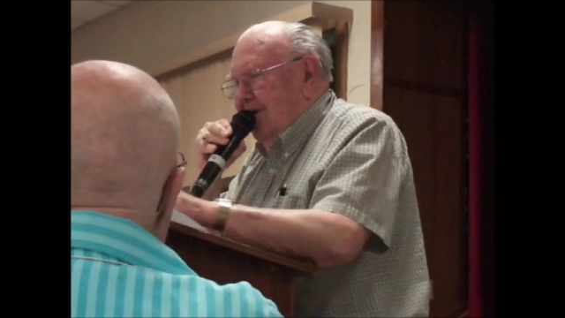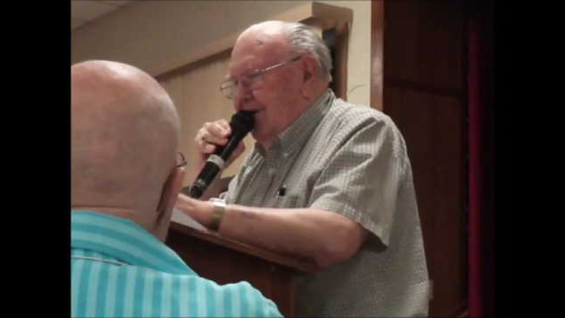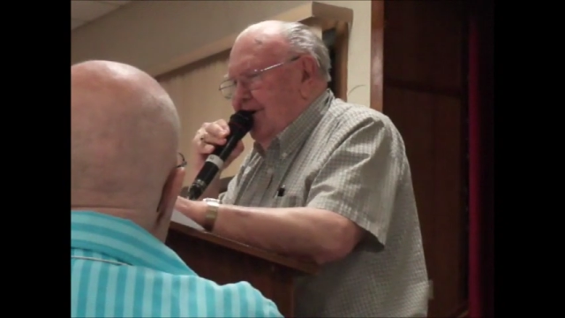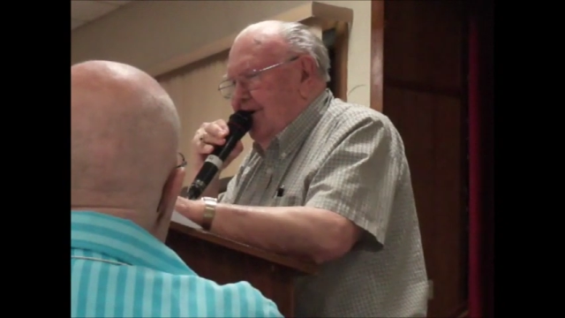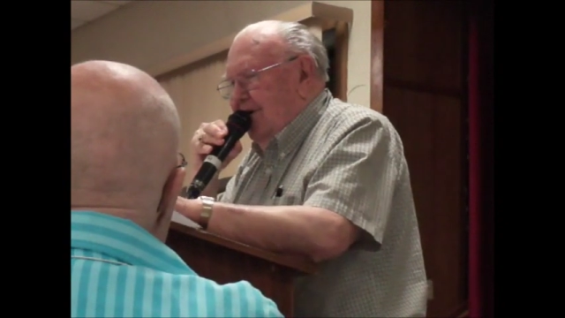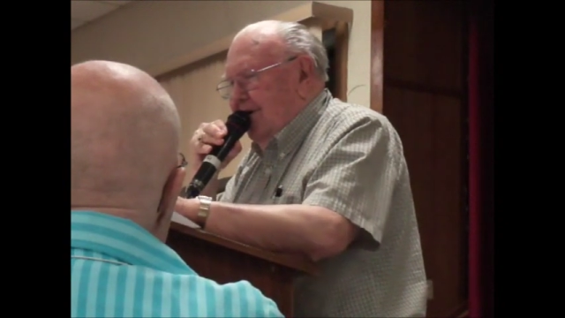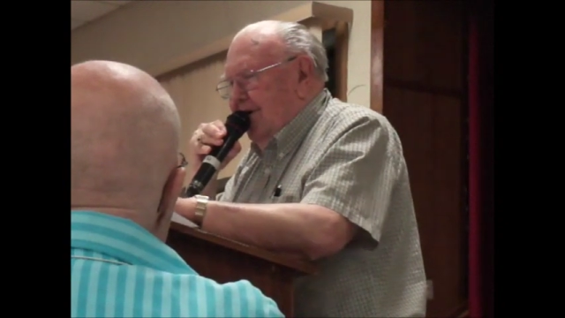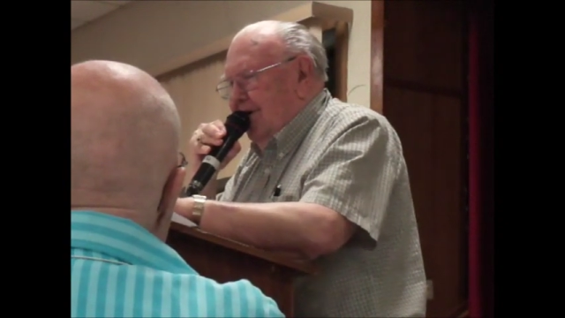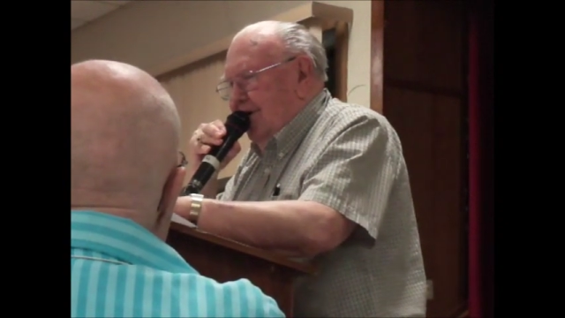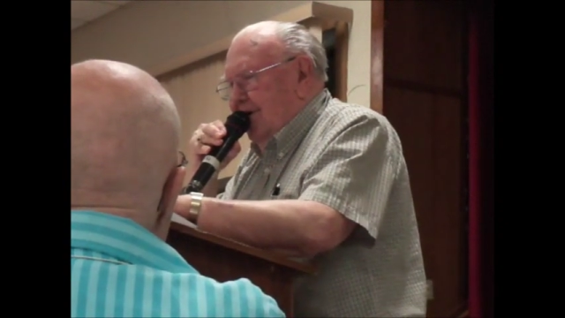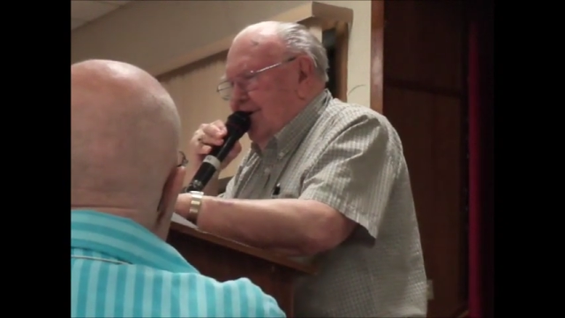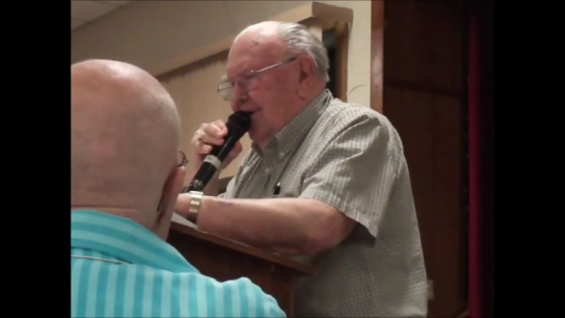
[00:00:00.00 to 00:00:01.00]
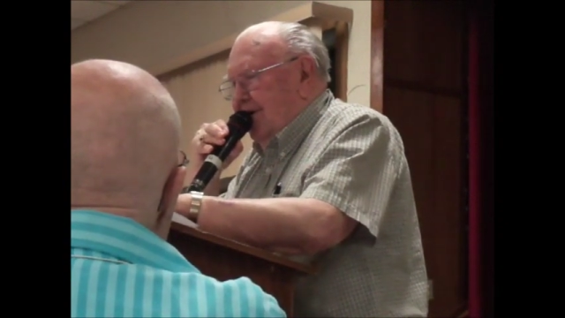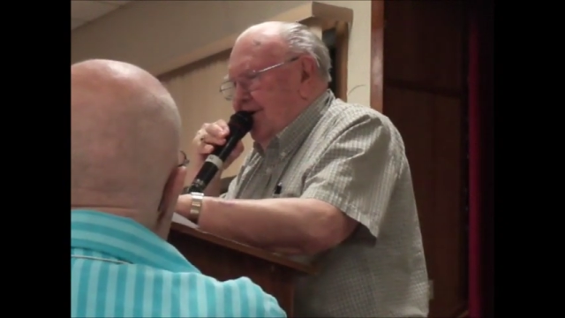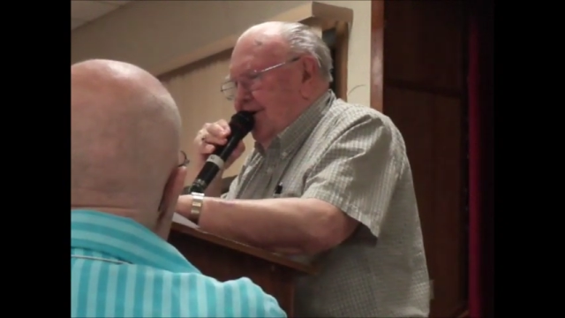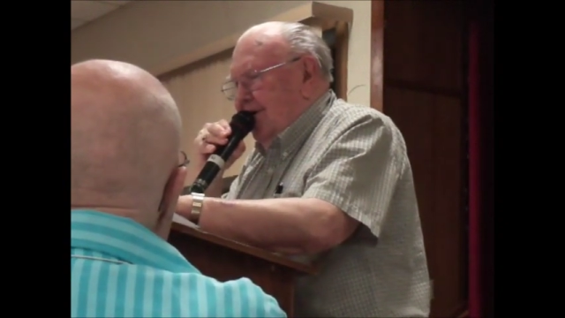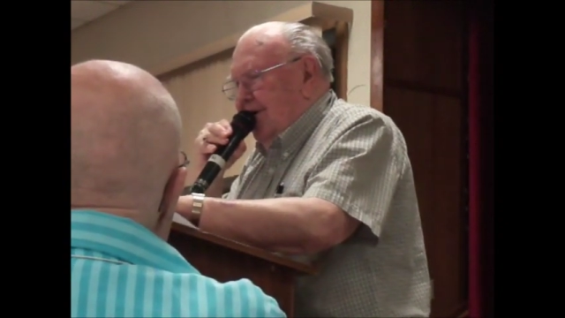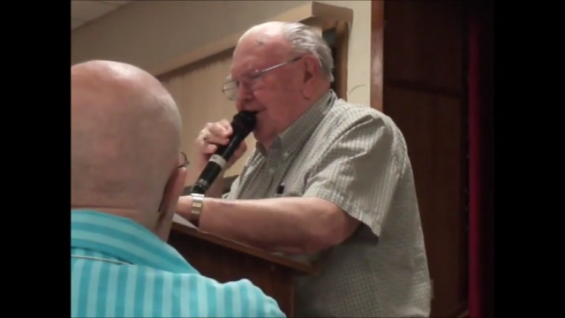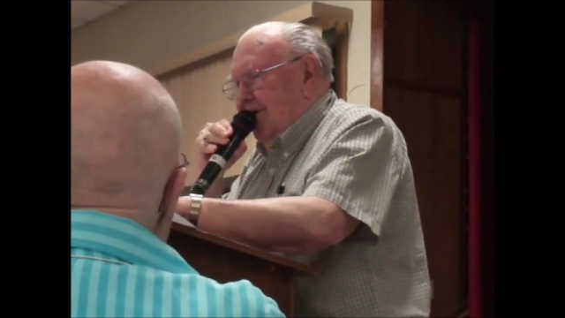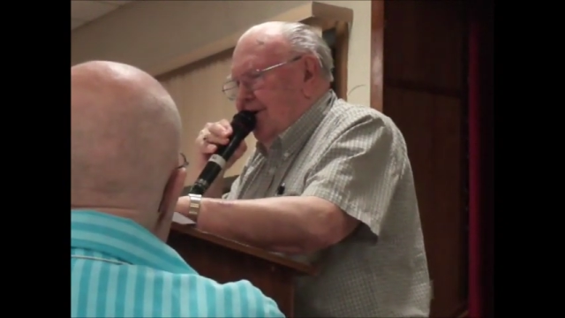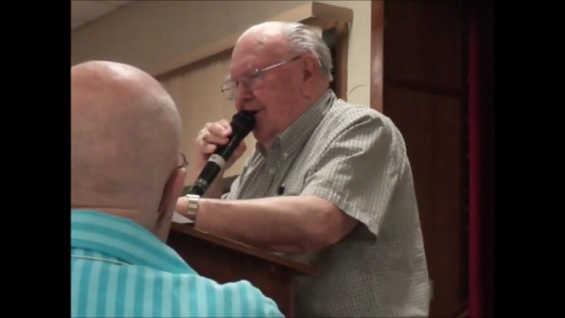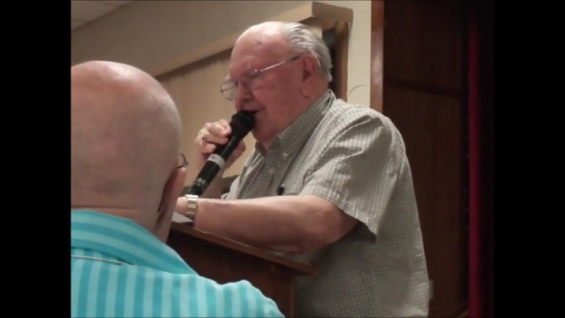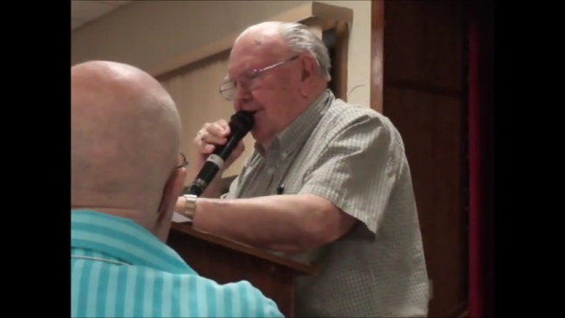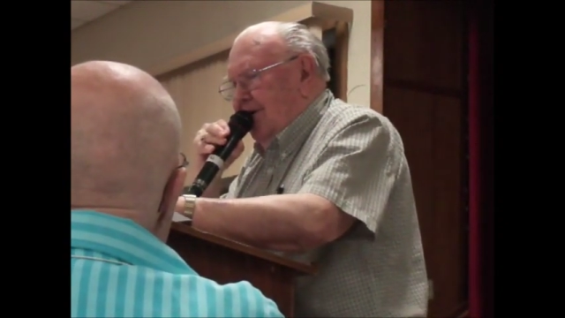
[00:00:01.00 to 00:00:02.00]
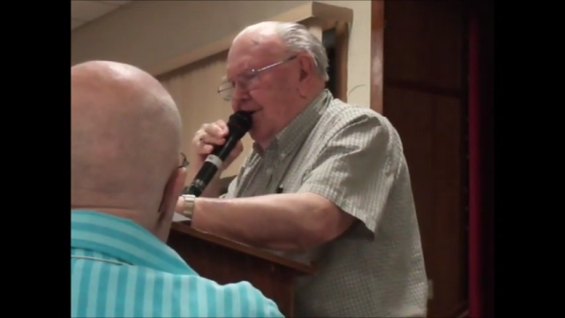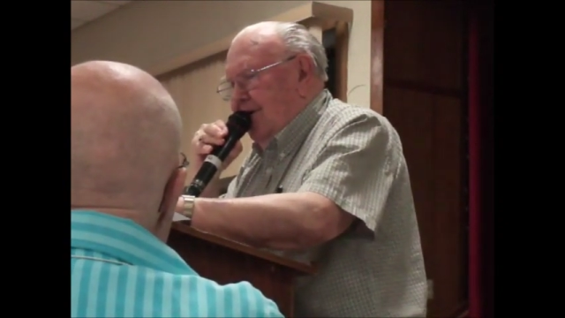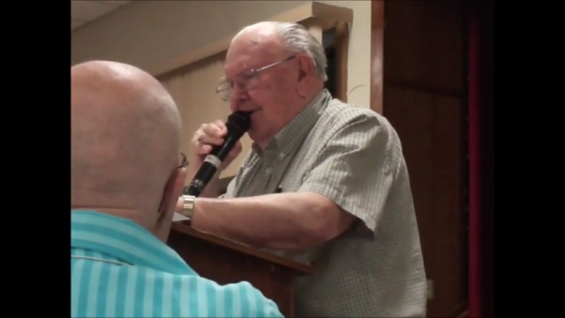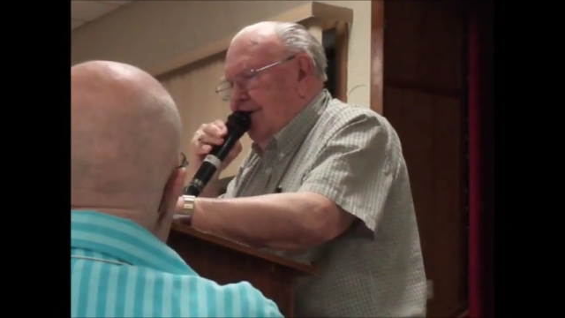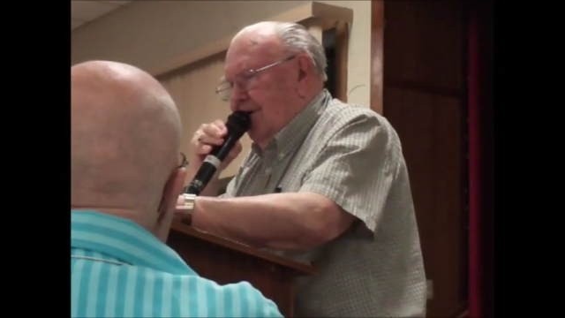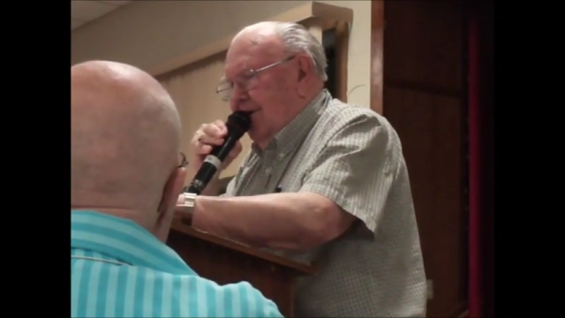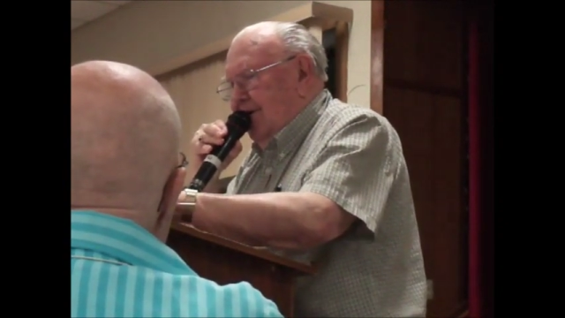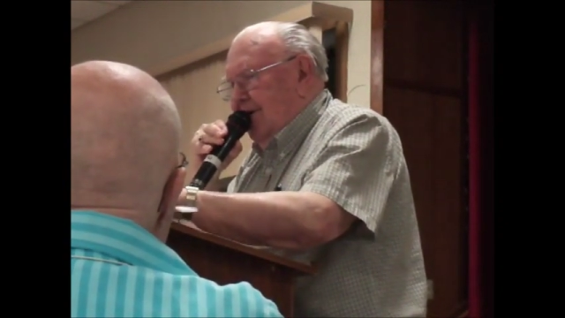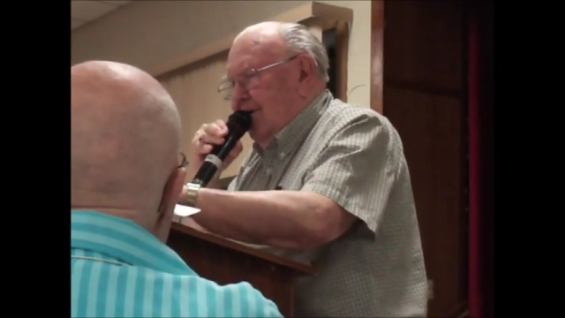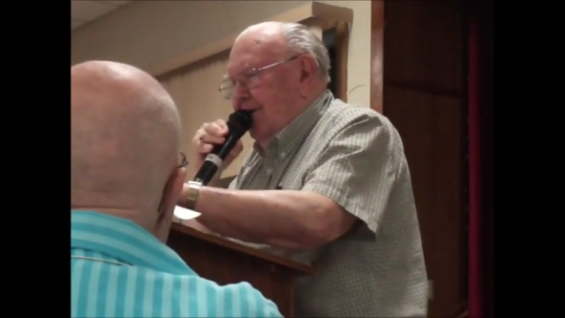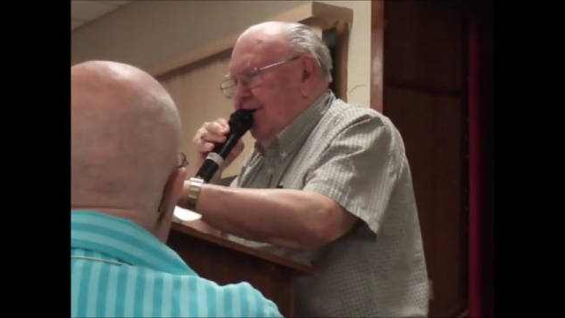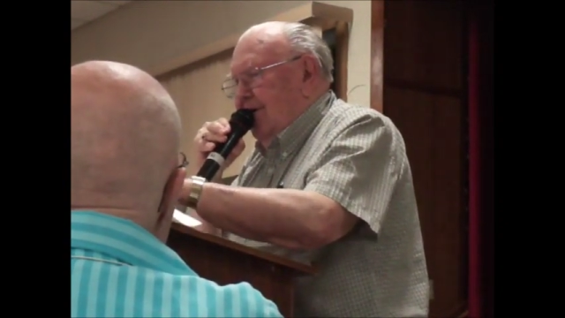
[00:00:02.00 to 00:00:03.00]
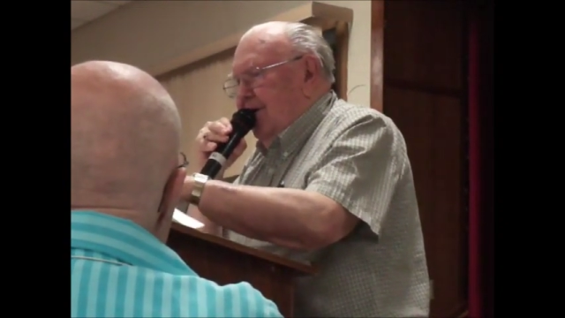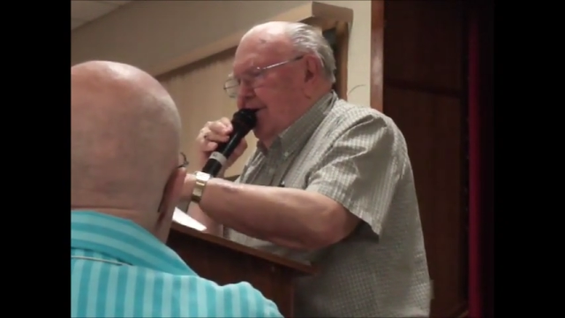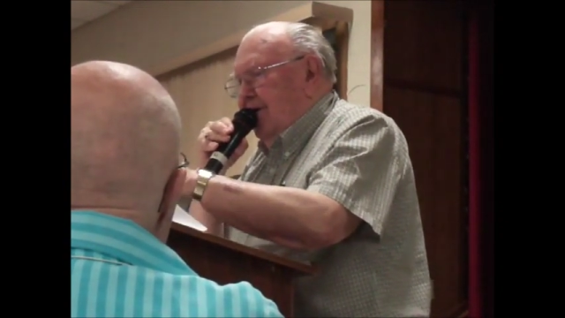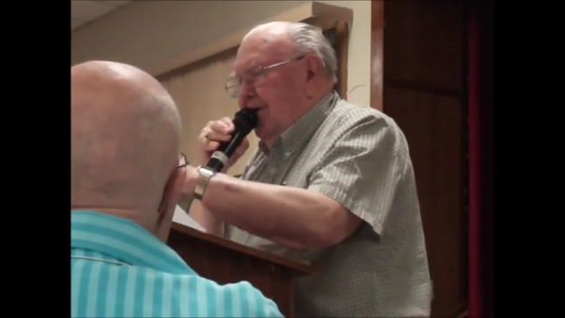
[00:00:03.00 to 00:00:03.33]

(no one is talking)